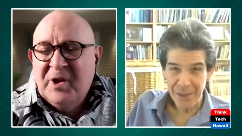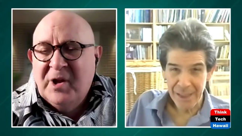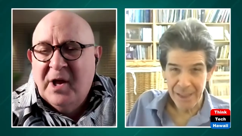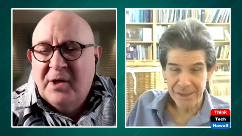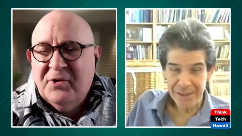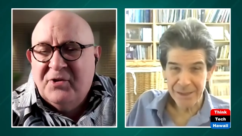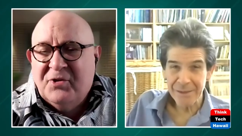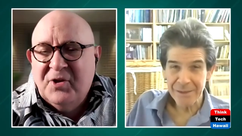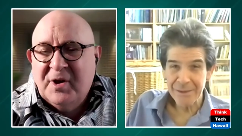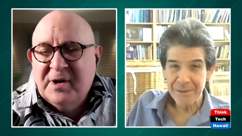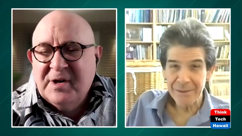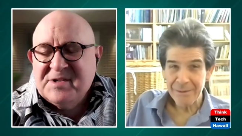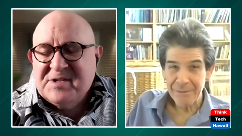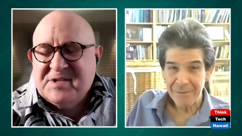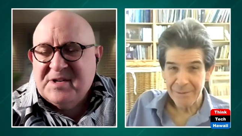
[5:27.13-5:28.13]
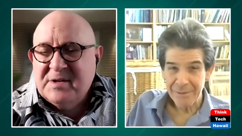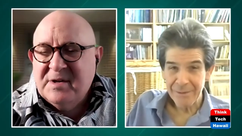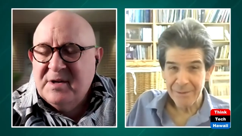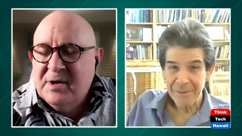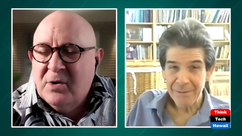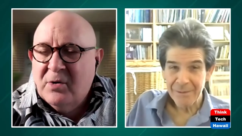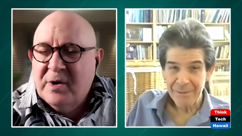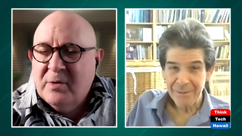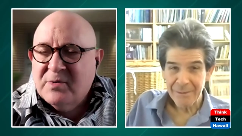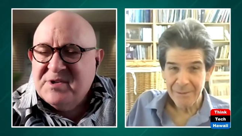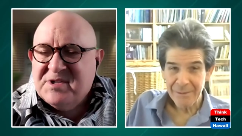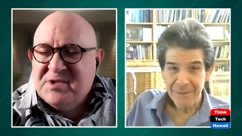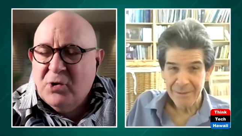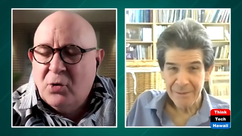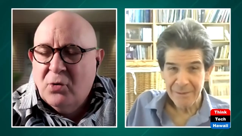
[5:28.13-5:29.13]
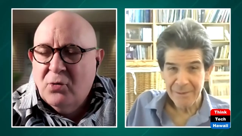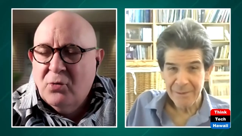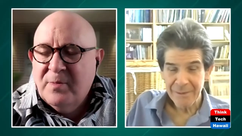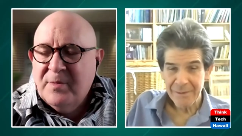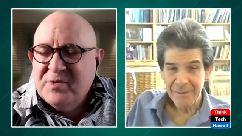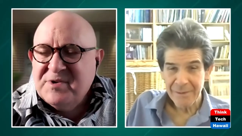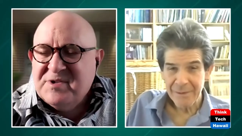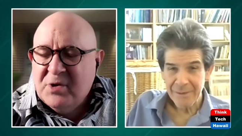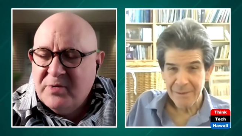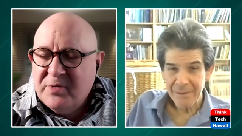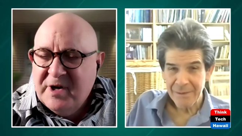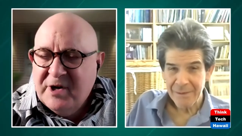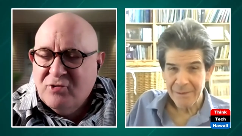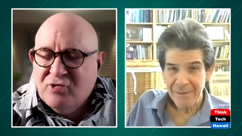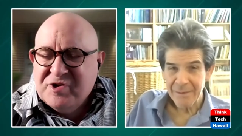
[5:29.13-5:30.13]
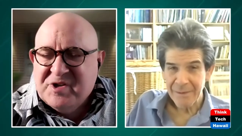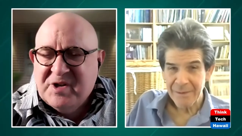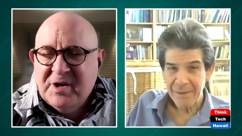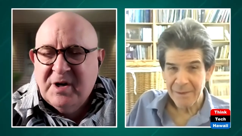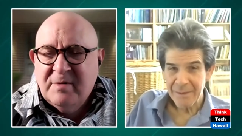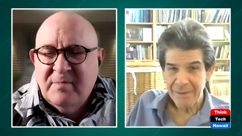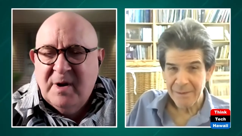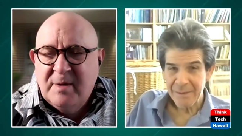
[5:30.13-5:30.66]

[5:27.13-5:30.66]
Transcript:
Speaker 1: The other thing is that, you know, it was so interesting and